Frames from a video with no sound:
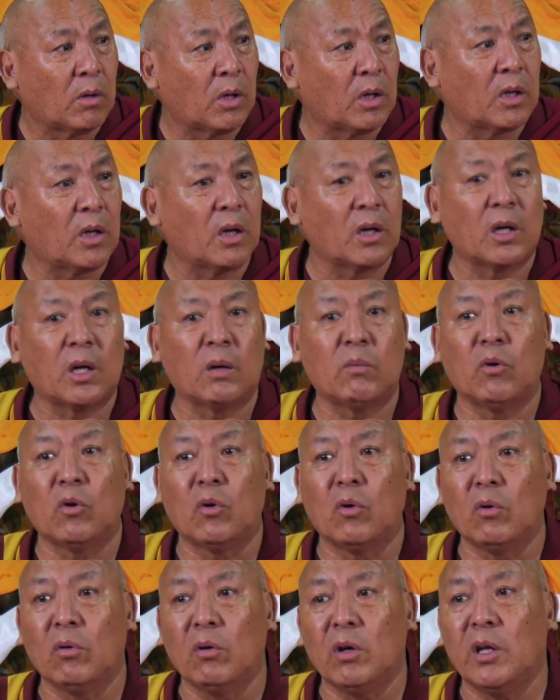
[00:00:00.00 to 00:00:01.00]
It can come
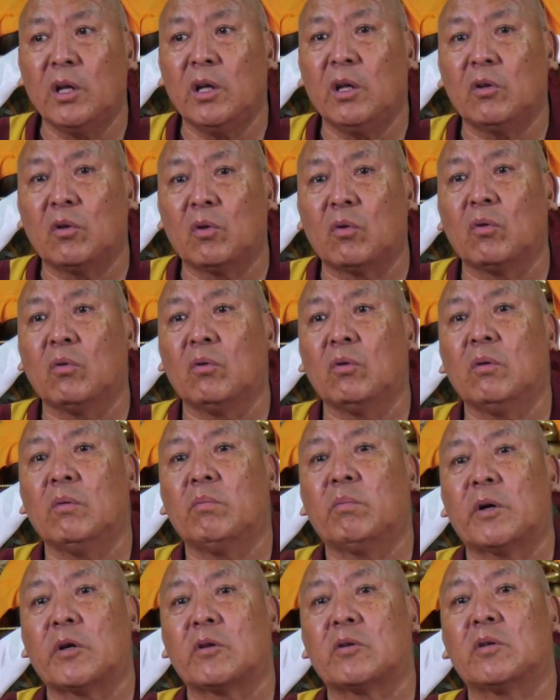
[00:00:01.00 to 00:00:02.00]
only
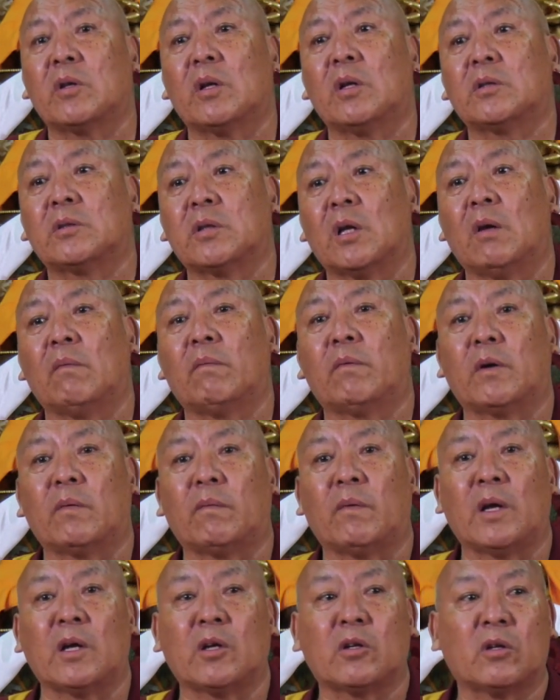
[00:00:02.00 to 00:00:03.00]
through personal
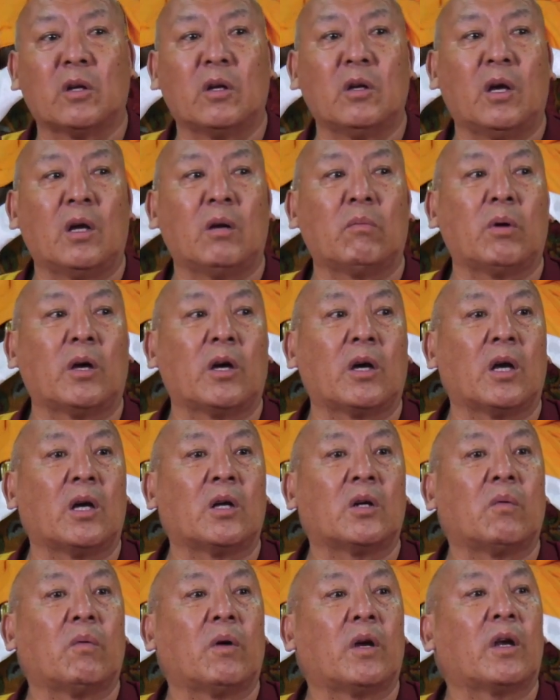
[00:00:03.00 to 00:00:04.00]
self-reflection and by
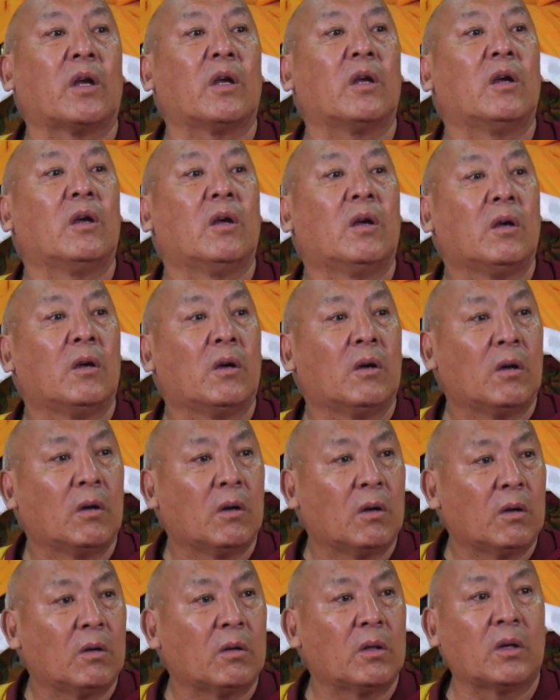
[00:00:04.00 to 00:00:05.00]
cultivating
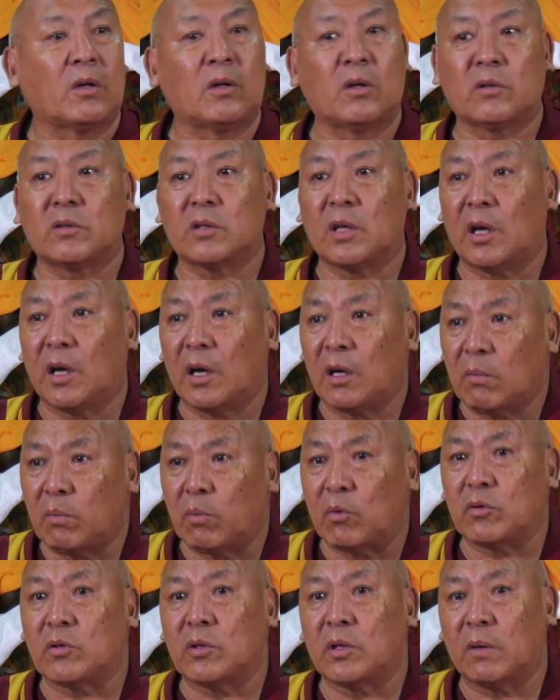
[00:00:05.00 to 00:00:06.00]
the desired
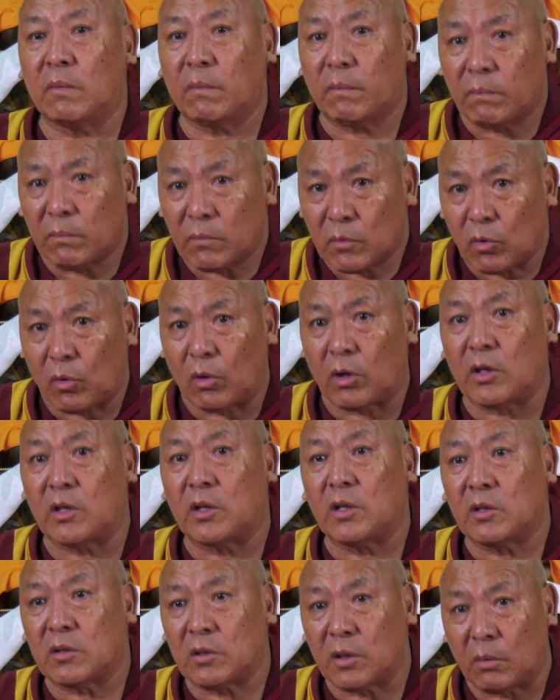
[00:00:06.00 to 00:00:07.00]
positive
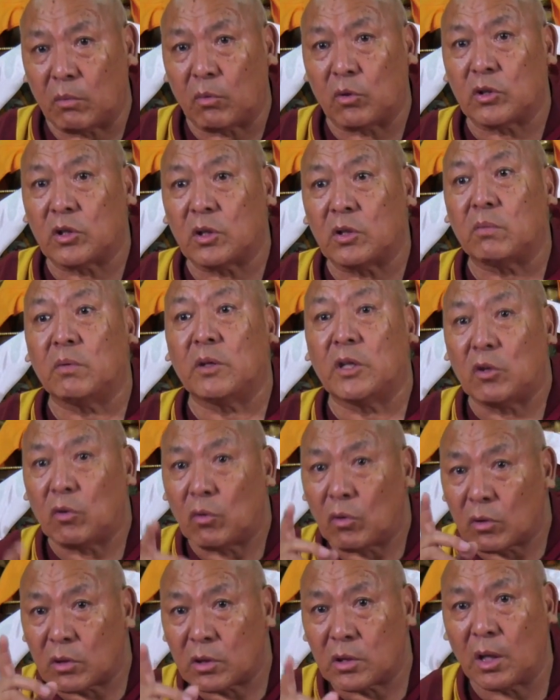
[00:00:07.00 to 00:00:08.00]
qualities, emotions within
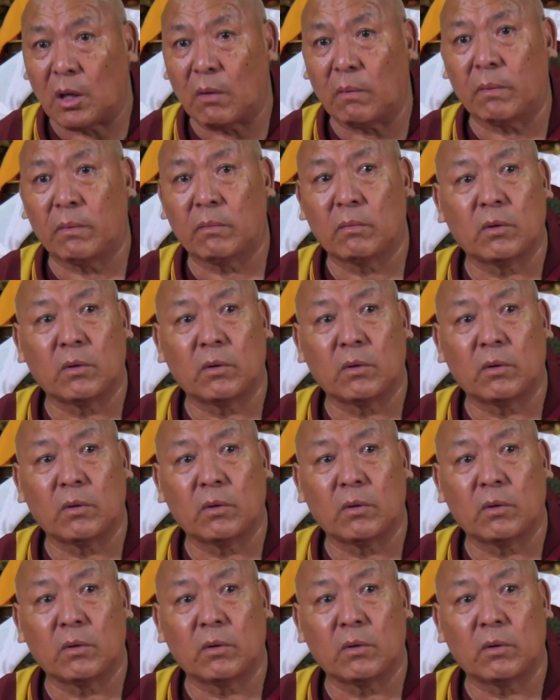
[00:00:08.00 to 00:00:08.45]
yourself.